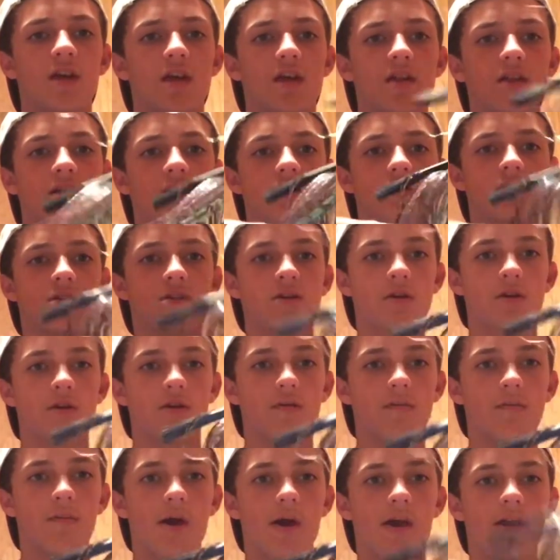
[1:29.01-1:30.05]
and this is a
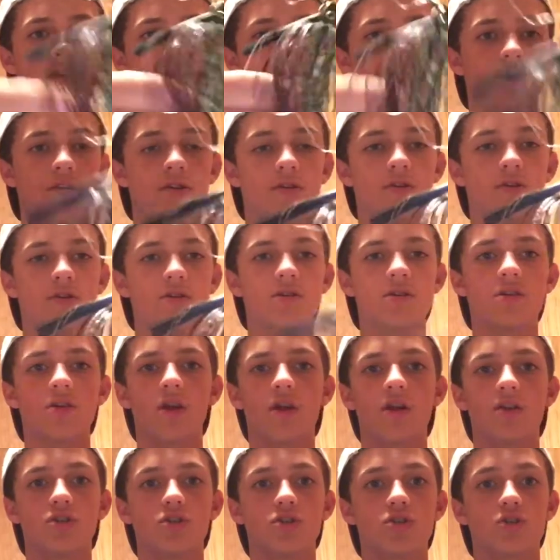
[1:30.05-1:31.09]
good bait to use
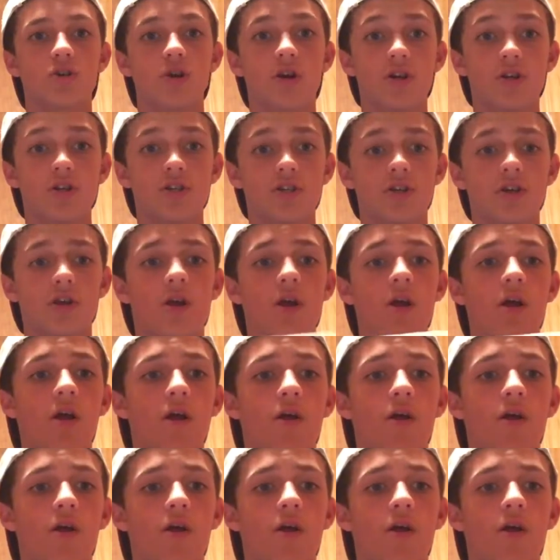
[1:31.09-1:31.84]
in structure